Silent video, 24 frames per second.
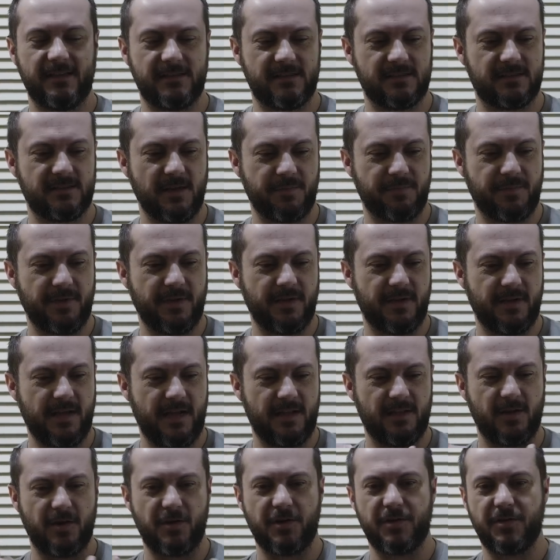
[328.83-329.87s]
This is something I
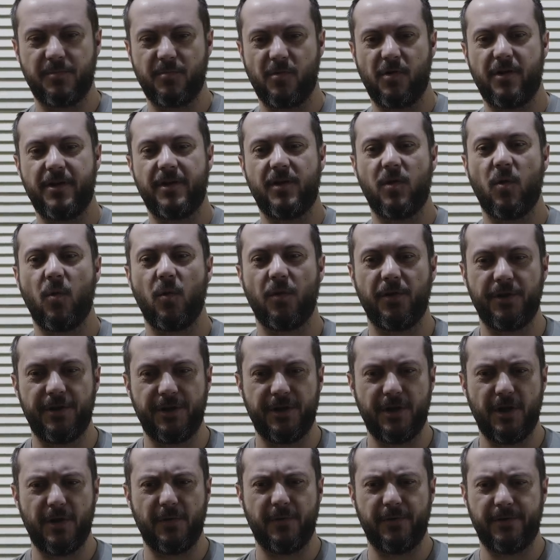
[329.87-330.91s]
learned in the Marine Corps,
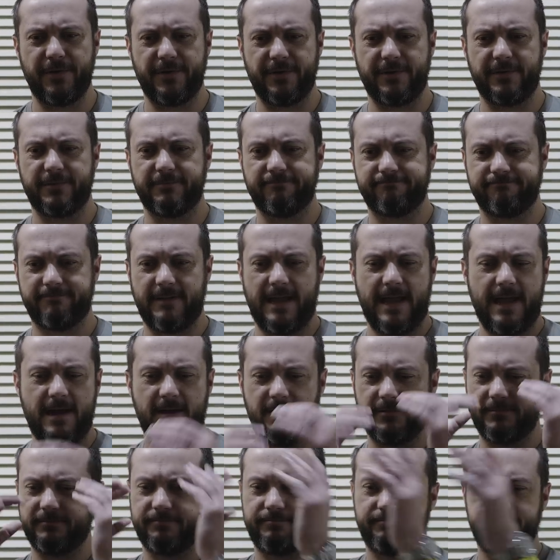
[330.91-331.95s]
you know, when you're
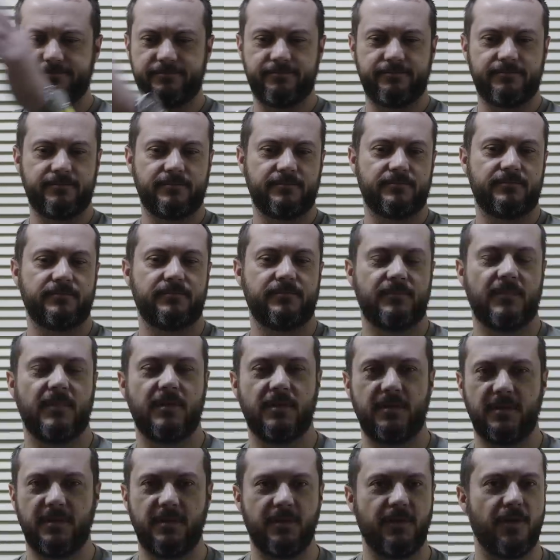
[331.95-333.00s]
out,
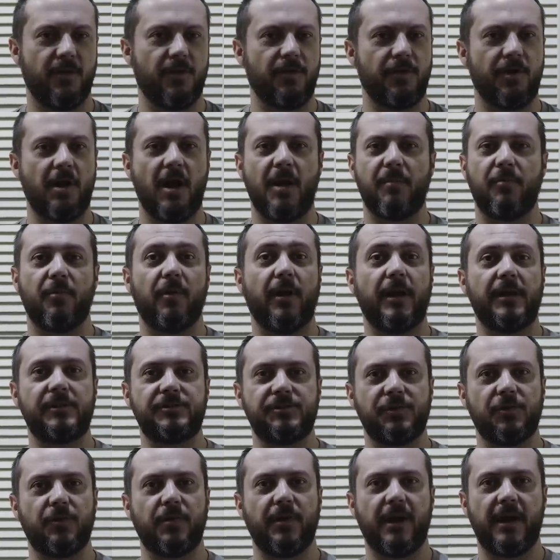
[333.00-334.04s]
you know, on an
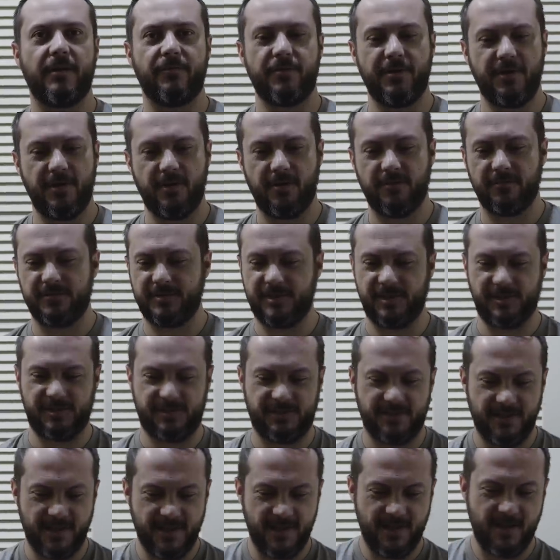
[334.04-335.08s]
operation or whatever. You don't
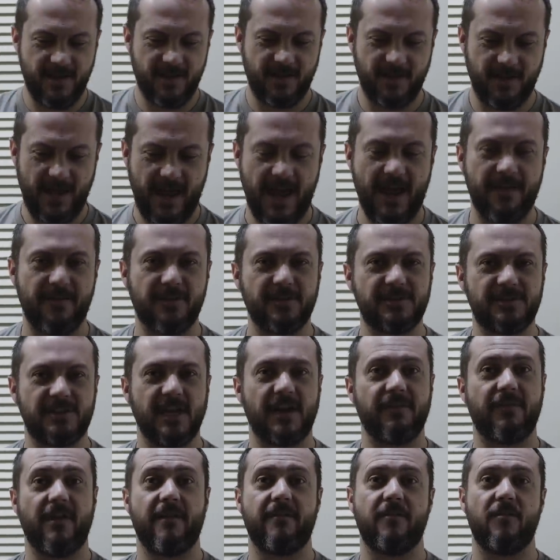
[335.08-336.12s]
just have your
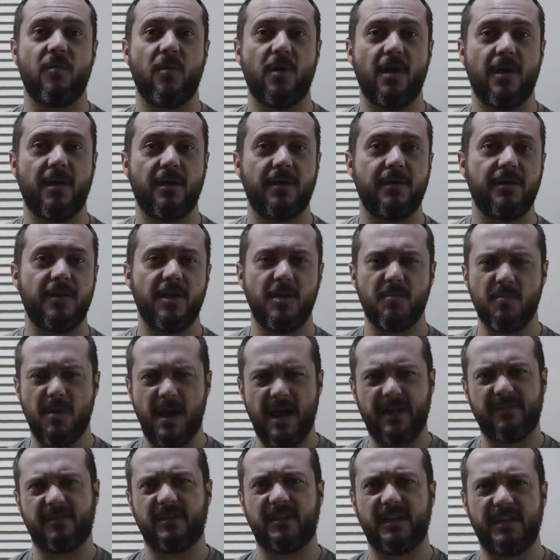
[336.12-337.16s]
stuff everywhere. You
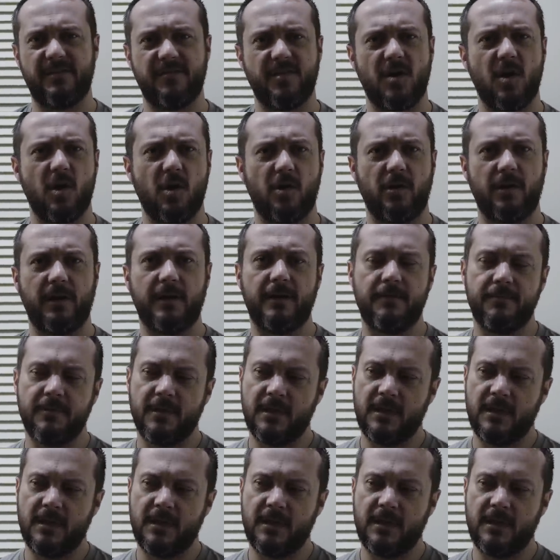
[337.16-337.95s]
might have to leave in a hurry.